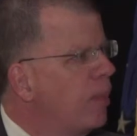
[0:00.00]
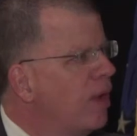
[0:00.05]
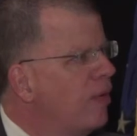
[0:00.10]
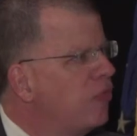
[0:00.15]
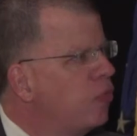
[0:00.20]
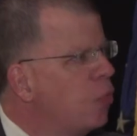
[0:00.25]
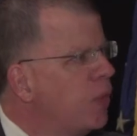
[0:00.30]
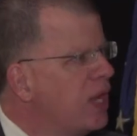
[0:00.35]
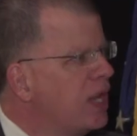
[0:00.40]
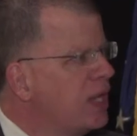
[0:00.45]

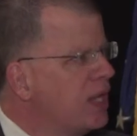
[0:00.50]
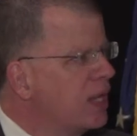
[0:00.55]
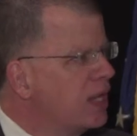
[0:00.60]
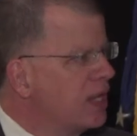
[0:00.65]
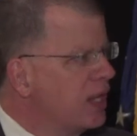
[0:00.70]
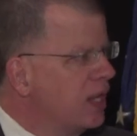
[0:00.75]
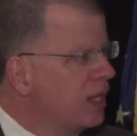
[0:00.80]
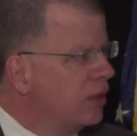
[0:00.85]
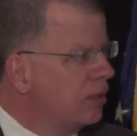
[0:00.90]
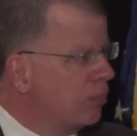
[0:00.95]
if we can
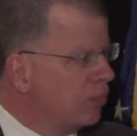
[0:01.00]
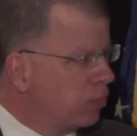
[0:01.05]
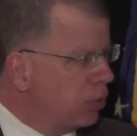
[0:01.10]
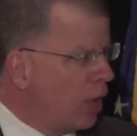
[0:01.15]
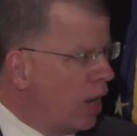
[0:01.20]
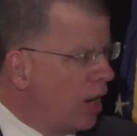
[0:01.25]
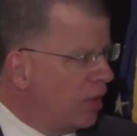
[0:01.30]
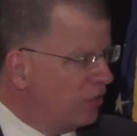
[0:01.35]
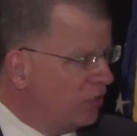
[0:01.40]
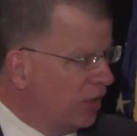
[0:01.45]
get
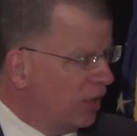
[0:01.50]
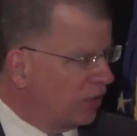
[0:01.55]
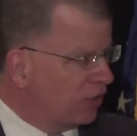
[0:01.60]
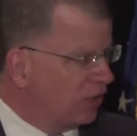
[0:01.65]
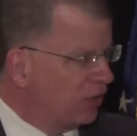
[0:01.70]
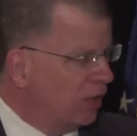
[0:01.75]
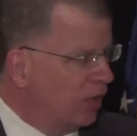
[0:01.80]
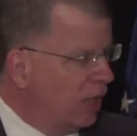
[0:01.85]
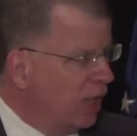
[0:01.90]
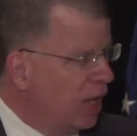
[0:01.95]

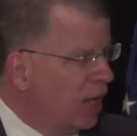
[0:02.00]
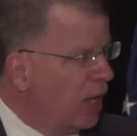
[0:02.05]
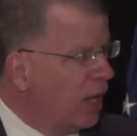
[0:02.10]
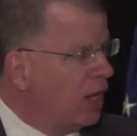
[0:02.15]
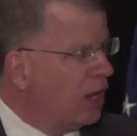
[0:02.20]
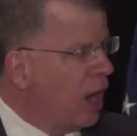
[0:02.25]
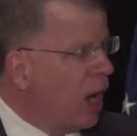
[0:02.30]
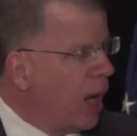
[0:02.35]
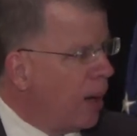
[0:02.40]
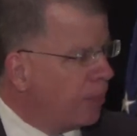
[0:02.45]
projects
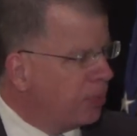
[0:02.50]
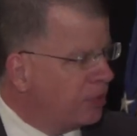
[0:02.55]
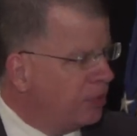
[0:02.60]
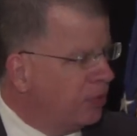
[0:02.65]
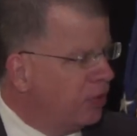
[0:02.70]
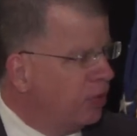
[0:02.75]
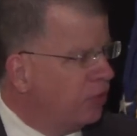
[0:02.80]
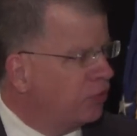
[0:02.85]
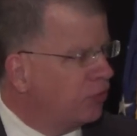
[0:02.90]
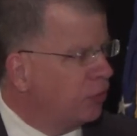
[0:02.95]
and
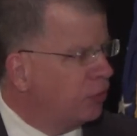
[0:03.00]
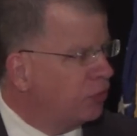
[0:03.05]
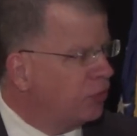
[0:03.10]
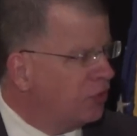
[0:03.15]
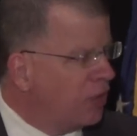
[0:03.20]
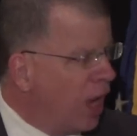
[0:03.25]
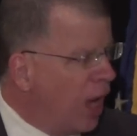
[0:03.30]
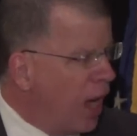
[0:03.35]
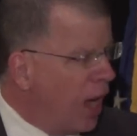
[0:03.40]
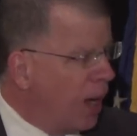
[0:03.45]
opportunities for
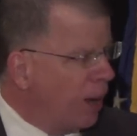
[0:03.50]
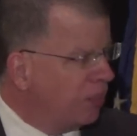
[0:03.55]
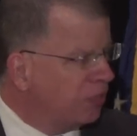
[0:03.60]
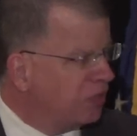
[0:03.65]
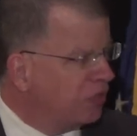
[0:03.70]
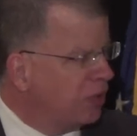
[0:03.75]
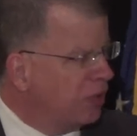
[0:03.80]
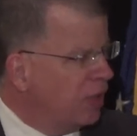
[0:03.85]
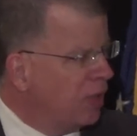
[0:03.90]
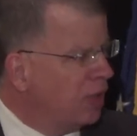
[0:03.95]

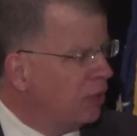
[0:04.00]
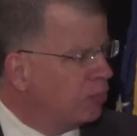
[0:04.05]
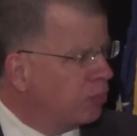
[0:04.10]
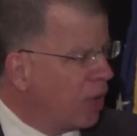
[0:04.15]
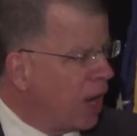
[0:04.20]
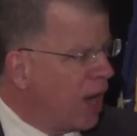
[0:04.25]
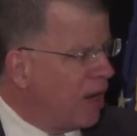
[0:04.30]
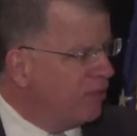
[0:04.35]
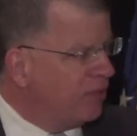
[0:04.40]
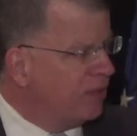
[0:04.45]
jobs and
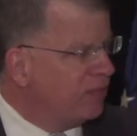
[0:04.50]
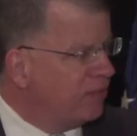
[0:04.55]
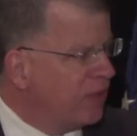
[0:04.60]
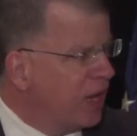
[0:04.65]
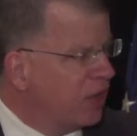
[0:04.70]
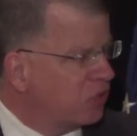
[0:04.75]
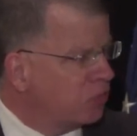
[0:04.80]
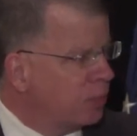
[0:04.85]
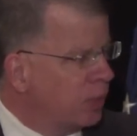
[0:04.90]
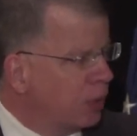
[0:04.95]
private
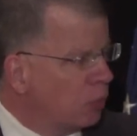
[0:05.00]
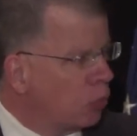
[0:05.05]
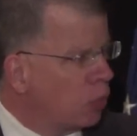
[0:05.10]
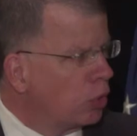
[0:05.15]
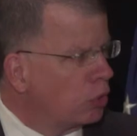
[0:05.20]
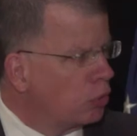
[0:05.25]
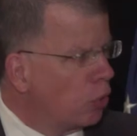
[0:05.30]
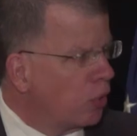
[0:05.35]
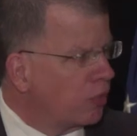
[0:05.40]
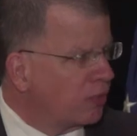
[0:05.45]
investment in
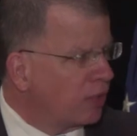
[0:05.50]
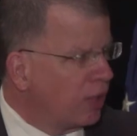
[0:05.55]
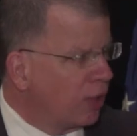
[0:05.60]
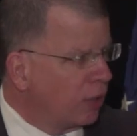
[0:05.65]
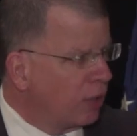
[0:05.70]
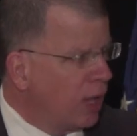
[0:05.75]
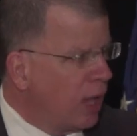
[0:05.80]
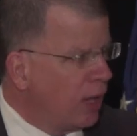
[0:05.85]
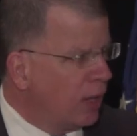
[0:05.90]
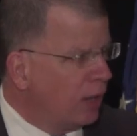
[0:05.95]
rural North
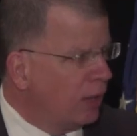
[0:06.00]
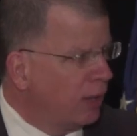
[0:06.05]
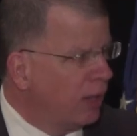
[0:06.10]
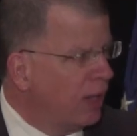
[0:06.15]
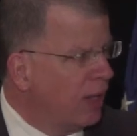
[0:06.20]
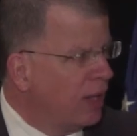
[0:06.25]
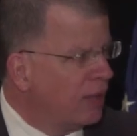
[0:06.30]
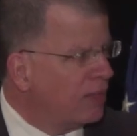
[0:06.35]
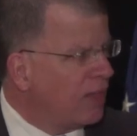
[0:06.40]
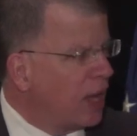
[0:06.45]
Carolina,
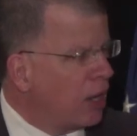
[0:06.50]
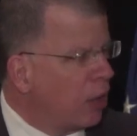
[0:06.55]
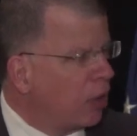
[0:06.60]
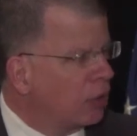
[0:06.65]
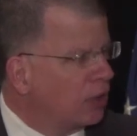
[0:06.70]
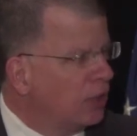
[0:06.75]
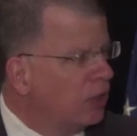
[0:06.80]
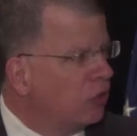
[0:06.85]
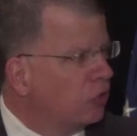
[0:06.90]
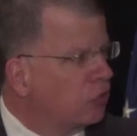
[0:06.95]
that
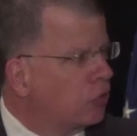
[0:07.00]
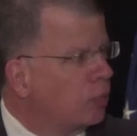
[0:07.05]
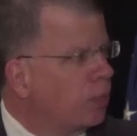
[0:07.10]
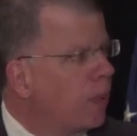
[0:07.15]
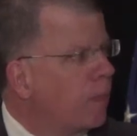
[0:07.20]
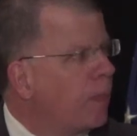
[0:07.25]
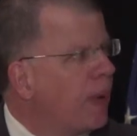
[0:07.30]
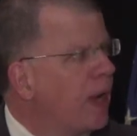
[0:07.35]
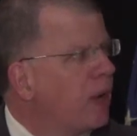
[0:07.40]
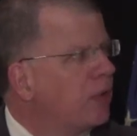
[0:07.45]
our leaders are
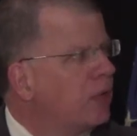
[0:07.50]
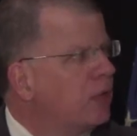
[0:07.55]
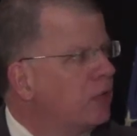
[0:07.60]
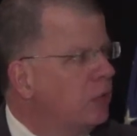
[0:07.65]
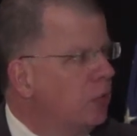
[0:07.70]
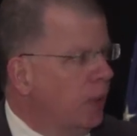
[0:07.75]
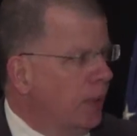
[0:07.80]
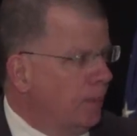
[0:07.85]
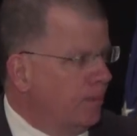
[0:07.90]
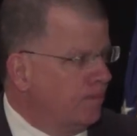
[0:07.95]
prepared to
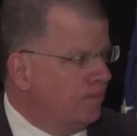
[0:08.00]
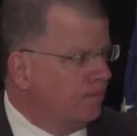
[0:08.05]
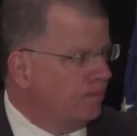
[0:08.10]
do it.